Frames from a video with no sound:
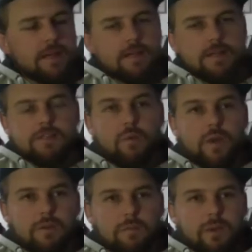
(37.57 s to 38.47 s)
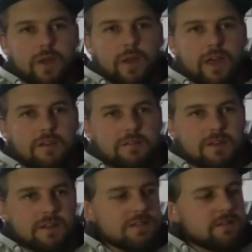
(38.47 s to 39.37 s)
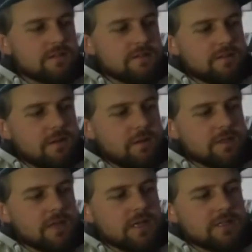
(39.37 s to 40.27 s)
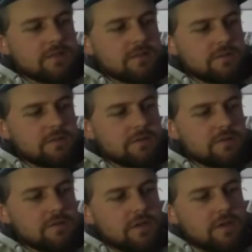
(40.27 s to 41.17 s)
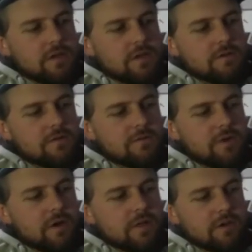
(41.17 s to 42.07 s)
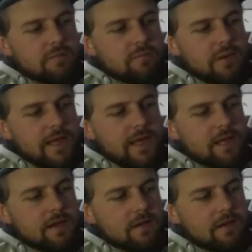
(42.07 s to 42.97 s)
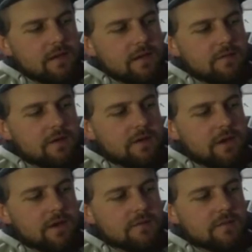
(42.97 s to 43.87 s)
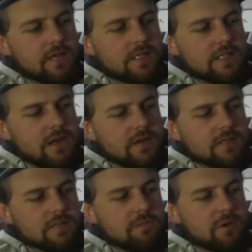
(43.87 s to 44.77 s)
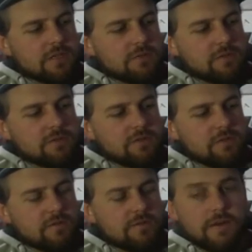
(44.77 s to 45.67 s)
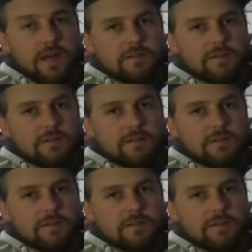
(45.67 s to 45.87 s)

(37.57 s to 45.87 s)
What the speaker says: So when you're playing this, I want you guys to focus on playing the note as close as possible to the fret,